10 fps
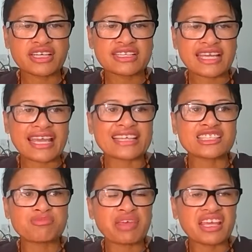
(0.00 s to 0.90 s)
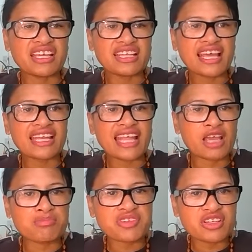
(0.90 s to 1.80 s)
it has been an
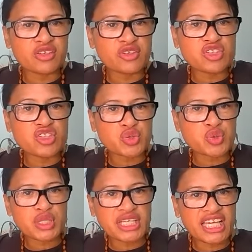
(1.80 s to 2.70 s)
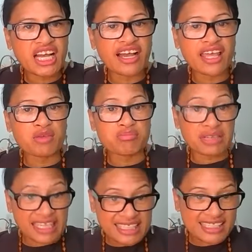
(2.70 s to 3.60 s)
absolute joy. I am
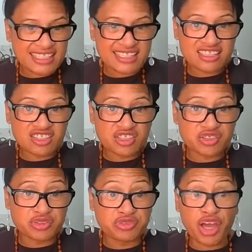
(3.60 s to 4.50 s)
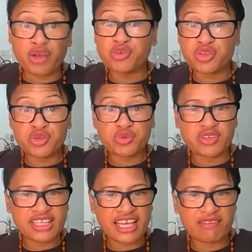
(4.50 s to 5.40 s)
blessed to know you
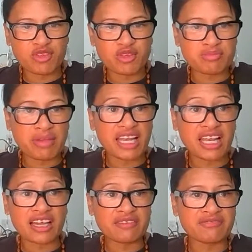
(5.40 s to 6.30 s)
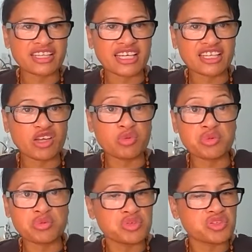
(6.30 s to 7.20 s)
and have you in my life. And I know we
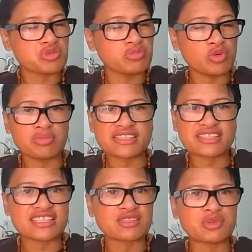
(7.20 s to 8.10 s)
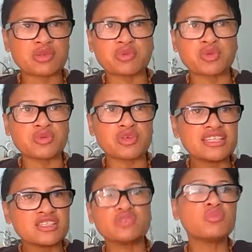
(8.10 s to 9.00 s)
will do more business. We will
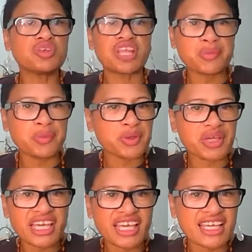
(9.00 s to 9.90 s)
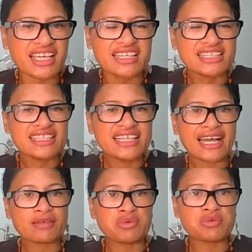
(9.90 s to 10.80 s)
do more networking.
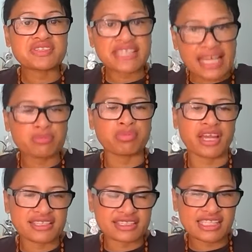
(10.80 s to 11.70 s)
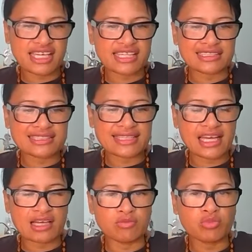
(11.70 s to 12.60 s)
We will celebrate as
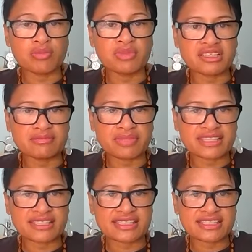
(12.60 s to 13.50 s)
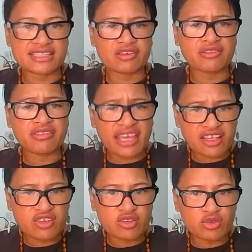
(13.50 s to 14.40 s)
women in business. So thank
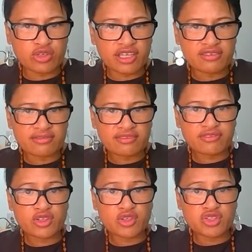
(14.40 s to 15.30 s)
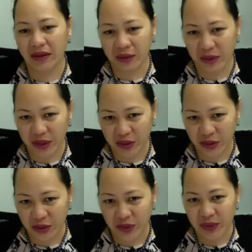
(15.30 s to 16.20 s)
you, Laura, for your time. you,
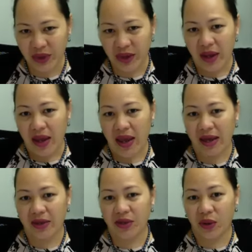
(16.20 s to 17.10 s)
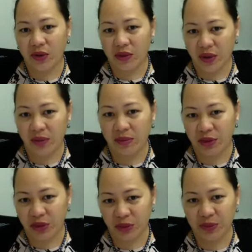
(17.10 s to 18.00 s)
Rachel. And also, I'm just
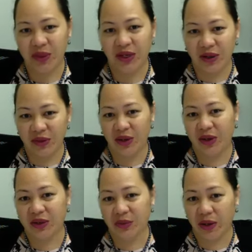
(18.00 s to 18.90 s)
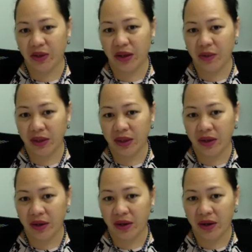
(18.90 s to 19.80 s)
going to put it out there as well that we
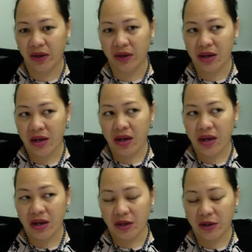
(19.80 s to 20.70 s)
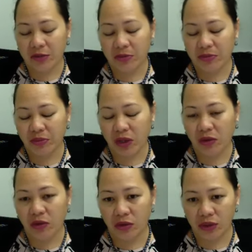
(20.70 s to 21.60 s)
are
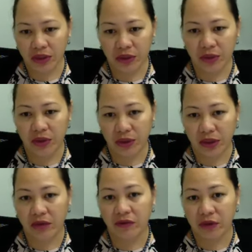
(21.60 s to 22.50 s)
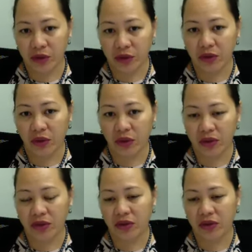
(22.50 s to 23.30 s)
launching. So we're doing an official launch on the